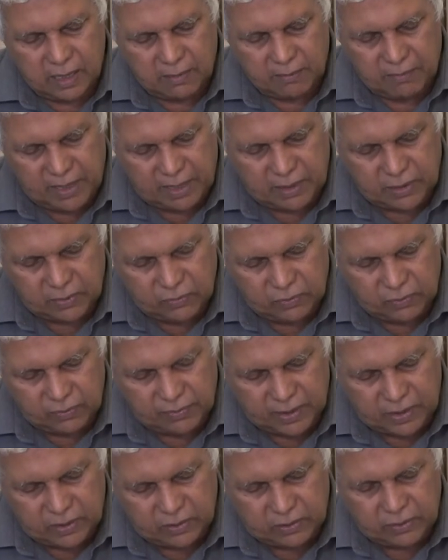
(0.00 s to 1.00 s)
make the
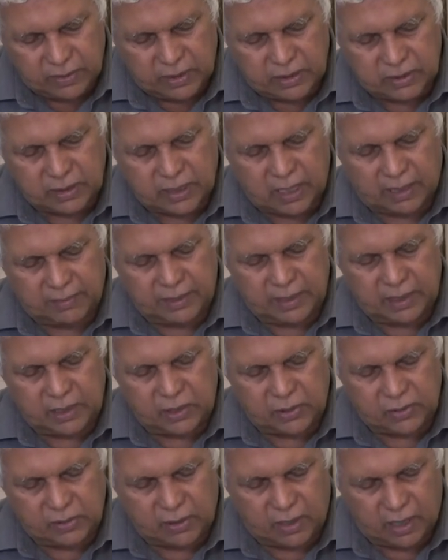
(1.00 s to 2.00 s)
woman who is coming
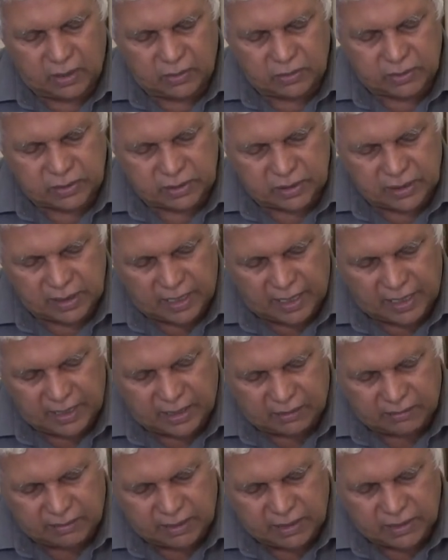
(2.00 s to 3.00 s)
into your house
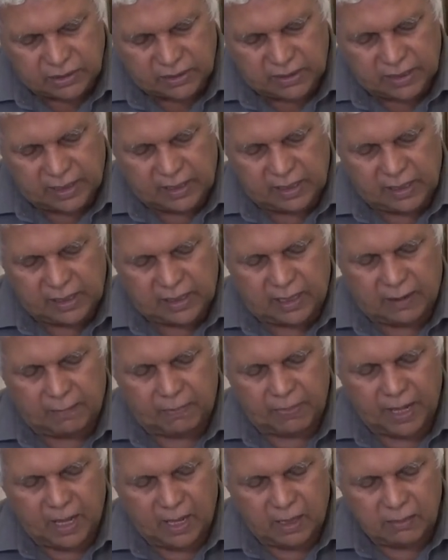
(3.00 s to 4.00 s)
like Rachel and Leah,
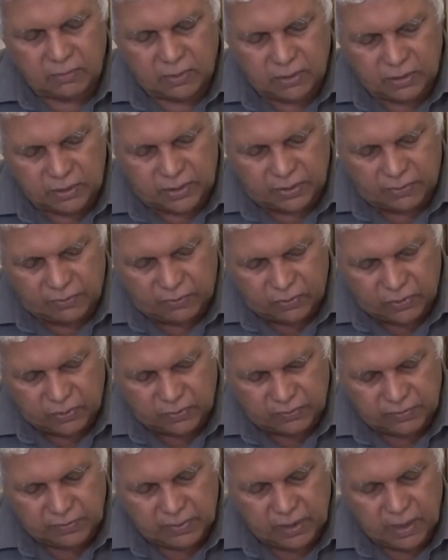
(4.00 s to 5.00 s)
both of
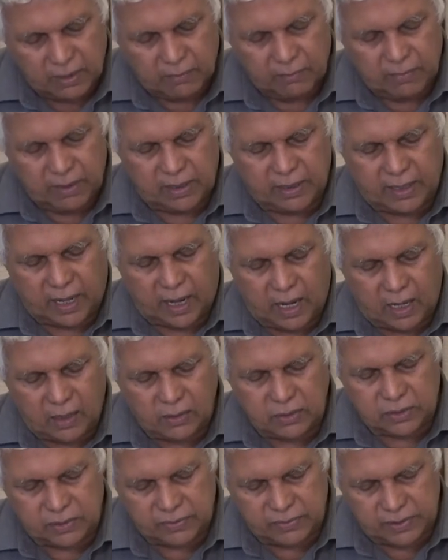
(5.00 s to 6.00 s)
whom build the
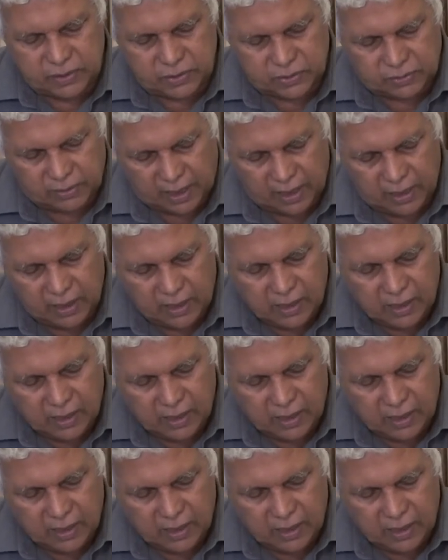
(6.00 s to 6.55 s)
house of Israel.